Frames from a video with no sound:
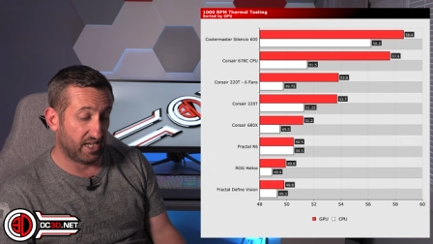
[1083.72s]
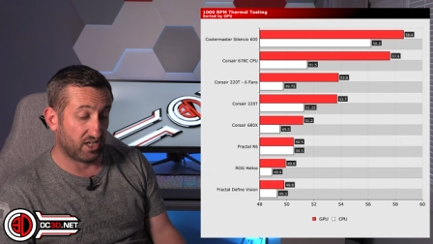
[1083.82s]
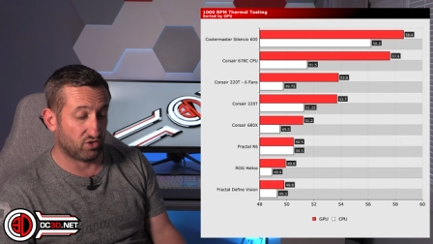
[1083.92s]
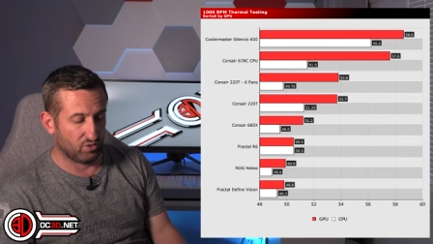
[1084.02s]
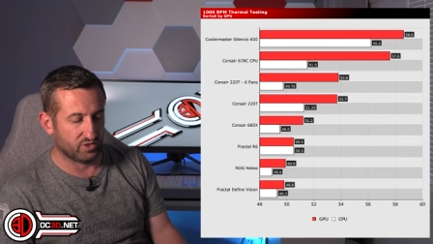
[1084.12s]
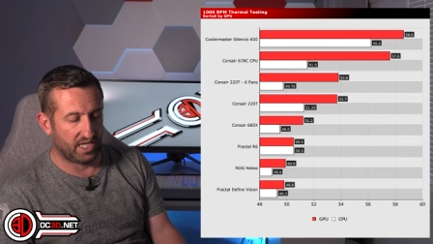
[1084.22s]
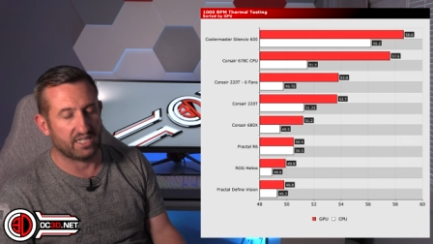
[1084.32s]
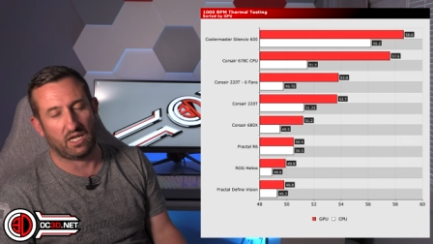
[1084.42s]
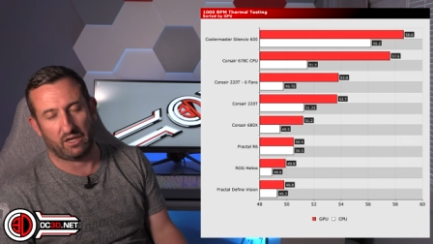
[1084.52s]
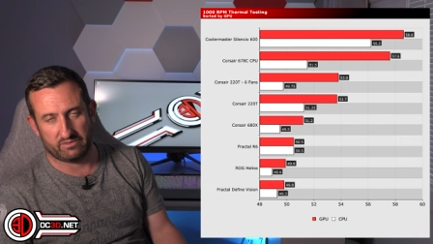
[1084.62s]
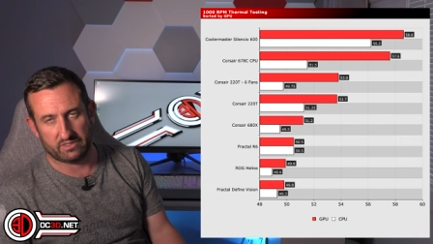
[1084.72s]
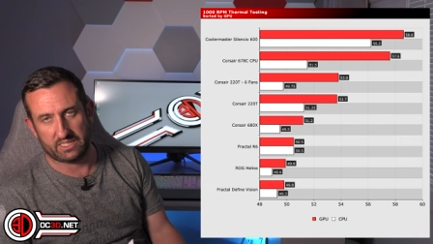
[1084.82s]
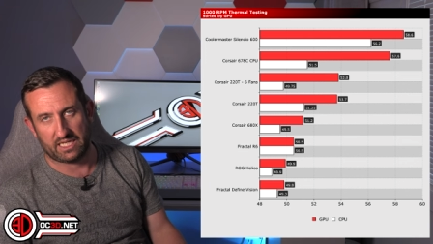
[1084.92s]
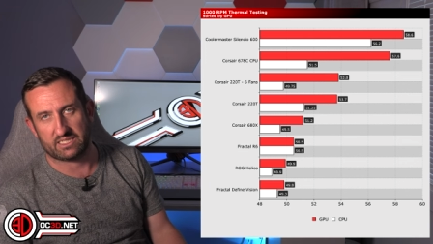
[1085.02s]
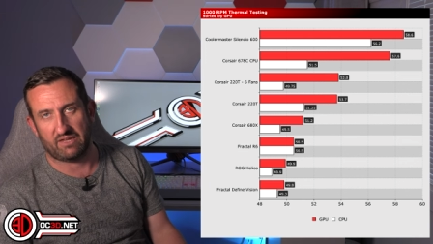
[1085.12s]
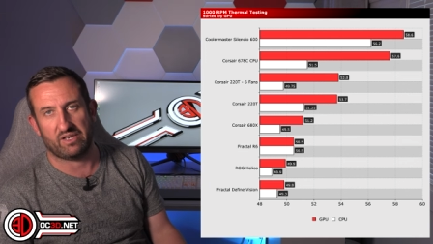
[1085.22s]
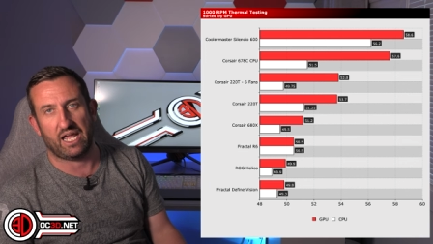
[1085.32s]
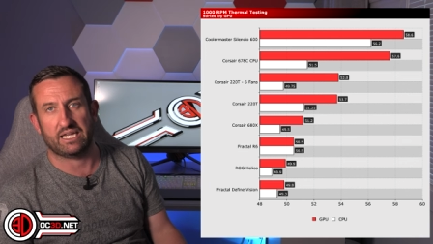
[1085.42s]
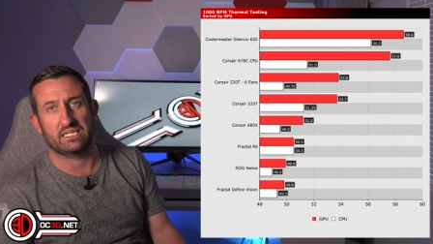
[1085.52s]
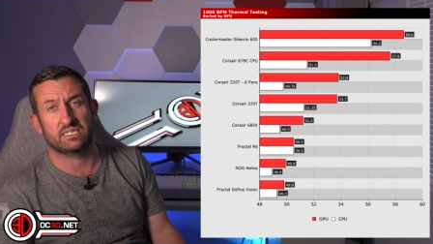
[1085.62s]
and then Corsair's own
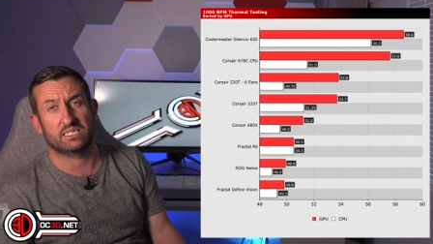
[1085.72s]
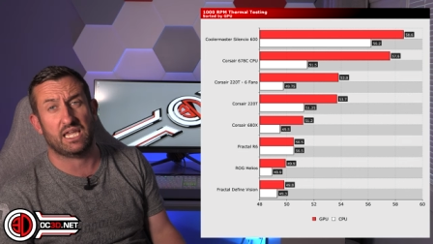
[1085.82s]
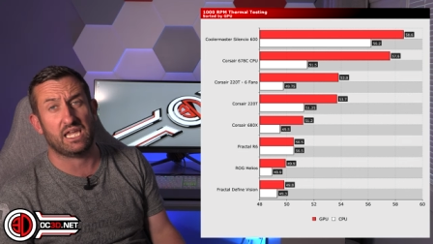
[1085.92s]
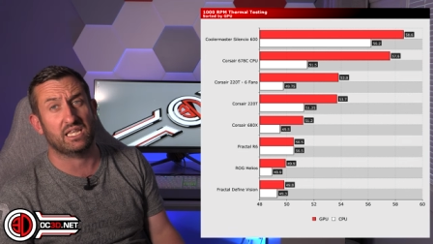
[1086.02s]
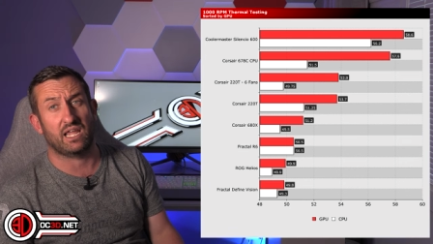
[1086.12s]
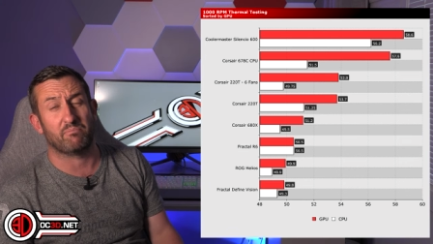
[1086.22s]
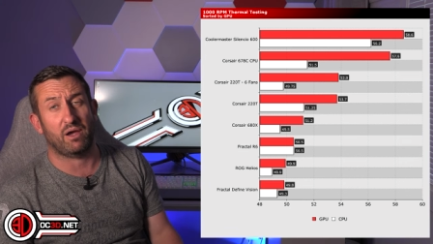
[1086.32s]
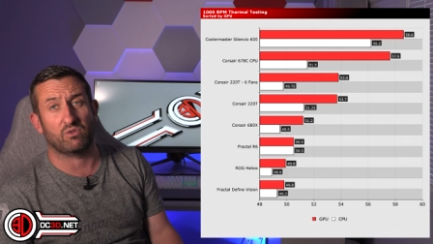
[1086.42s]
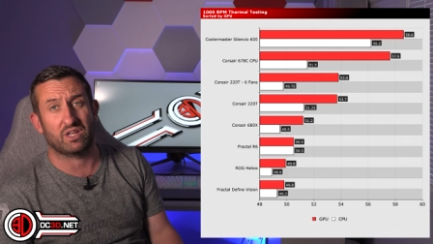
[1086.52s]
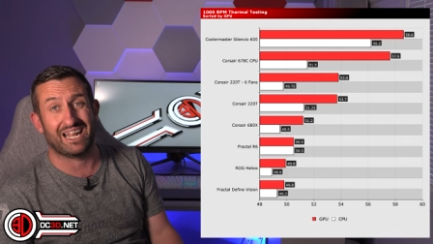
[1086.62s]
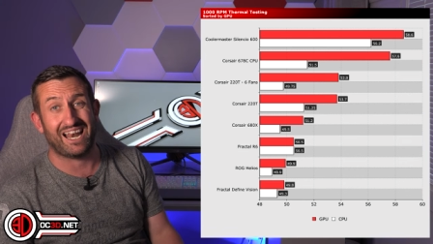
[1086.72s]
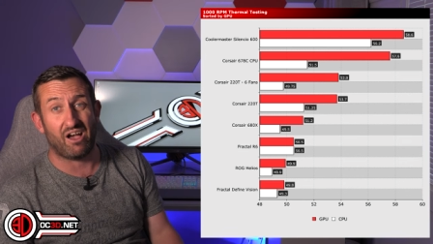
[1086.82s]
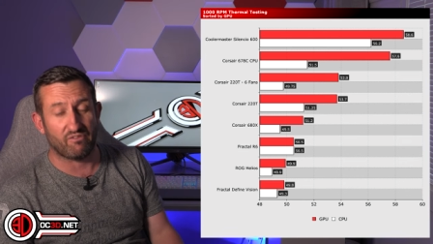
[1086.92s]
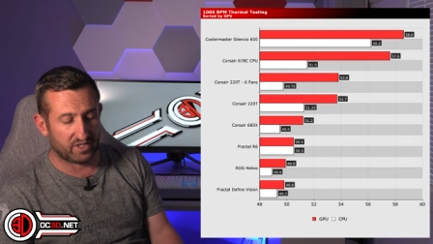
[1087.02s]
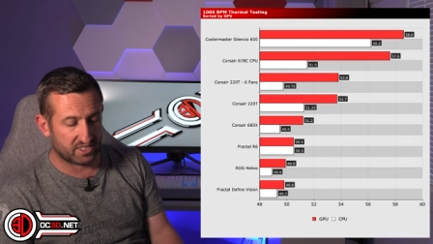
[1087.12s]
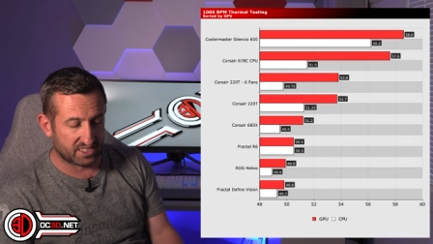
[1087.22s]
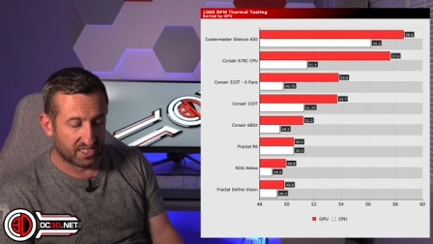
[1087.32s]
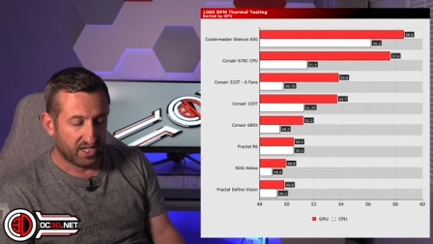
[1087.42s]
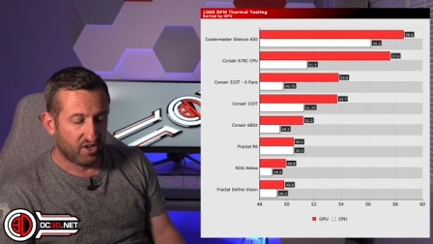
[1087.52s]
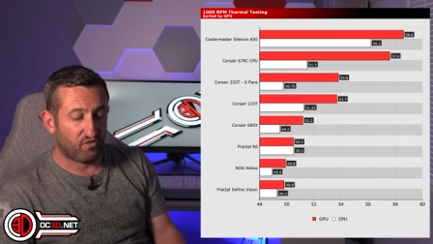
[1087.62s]
678C, and they're both little ovens,
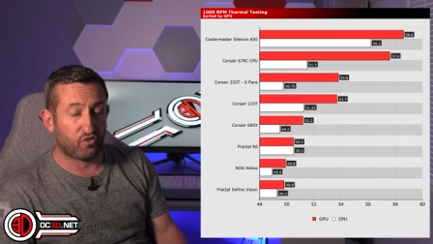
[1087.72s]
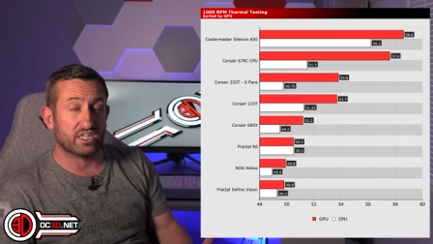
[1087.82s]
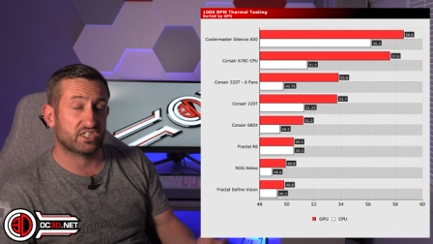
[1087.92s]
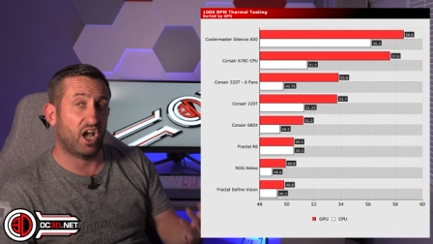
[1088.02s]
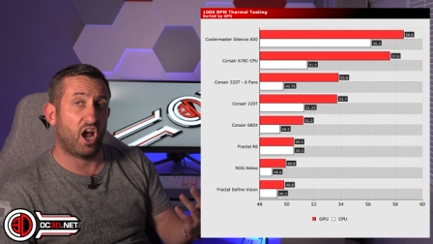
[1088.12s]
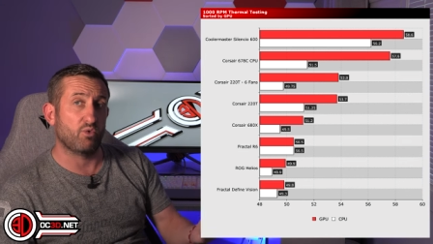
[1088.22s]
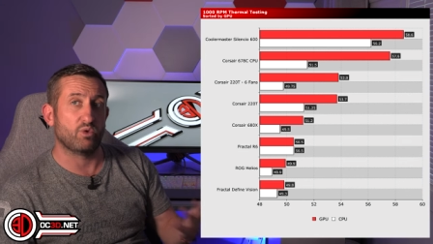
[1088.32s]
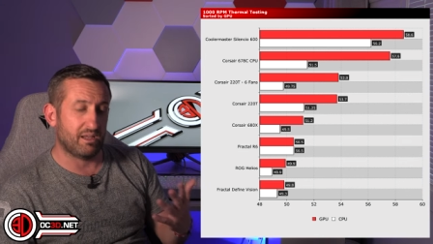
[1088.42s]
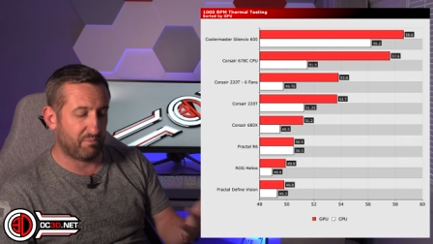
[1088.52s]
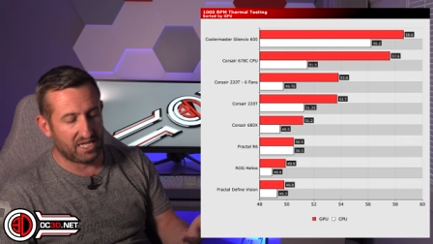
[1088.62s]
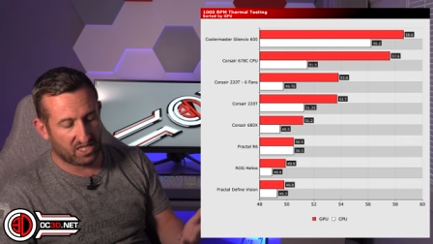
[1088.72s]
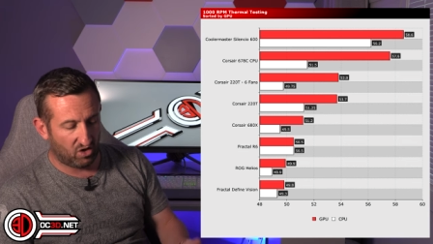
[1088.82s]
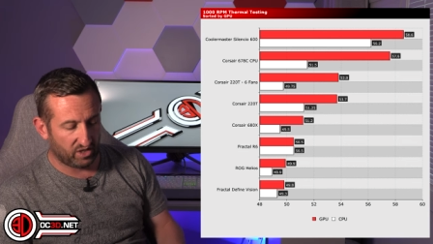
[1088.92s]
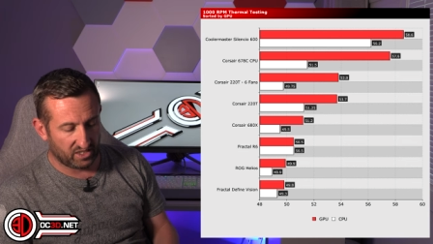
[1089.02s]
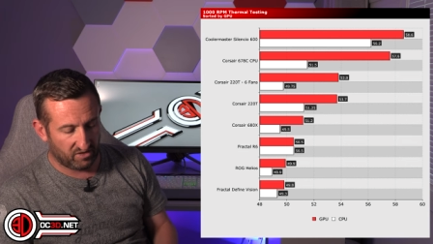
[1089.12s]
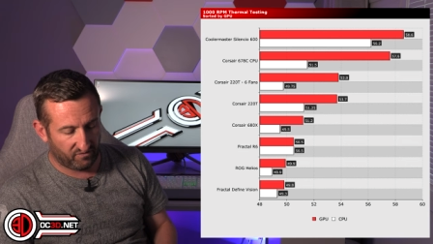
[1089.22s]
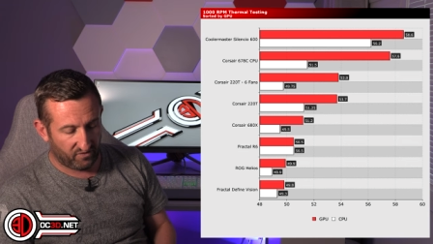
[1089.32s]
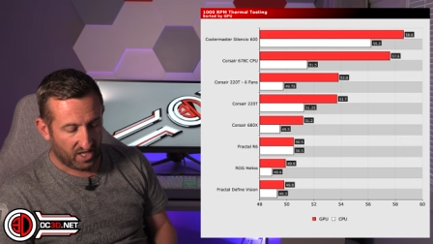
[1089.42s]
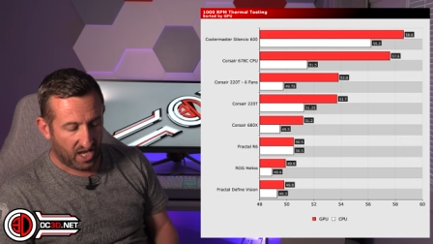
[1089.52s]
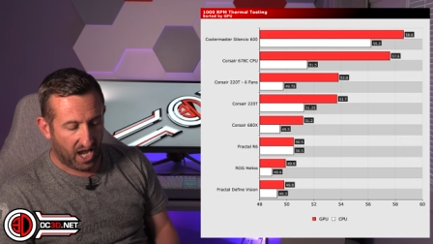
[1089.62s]
for it to only be kind of,
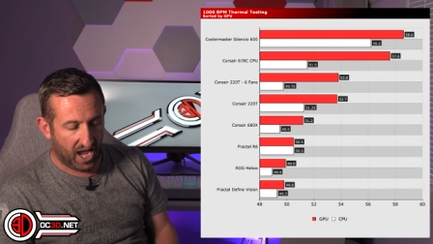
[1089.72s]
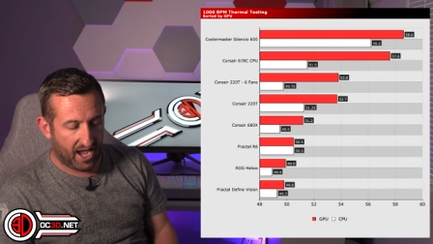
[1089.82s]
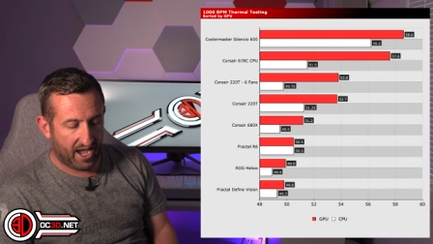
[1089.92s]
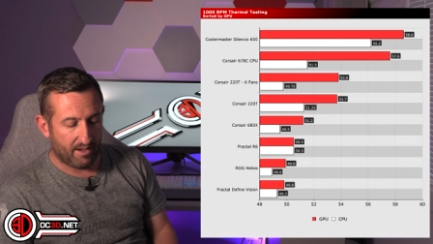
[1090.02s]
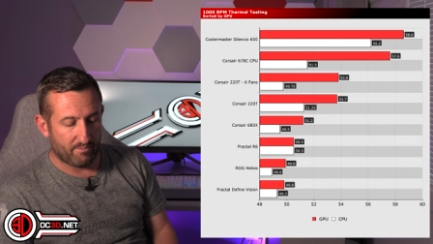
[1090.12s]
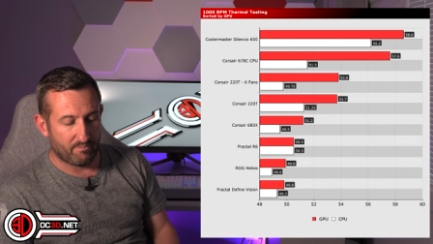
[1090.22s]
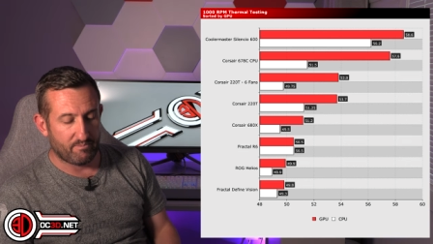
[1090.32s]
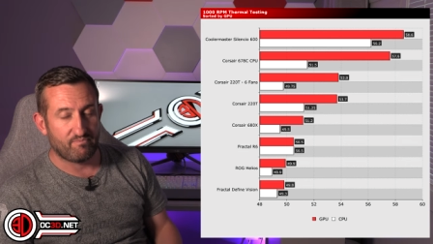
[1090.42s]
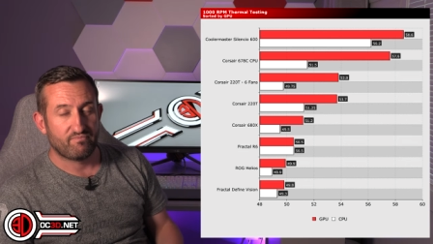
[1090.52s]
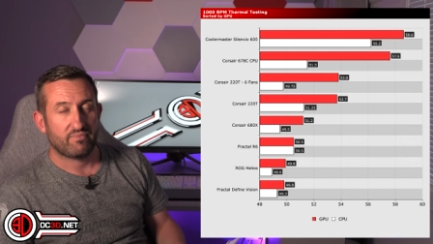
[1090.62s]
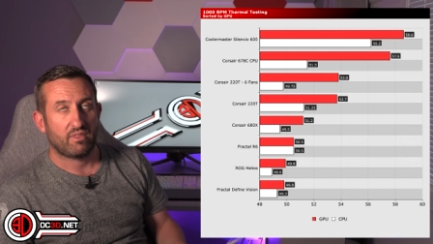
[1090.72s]
kind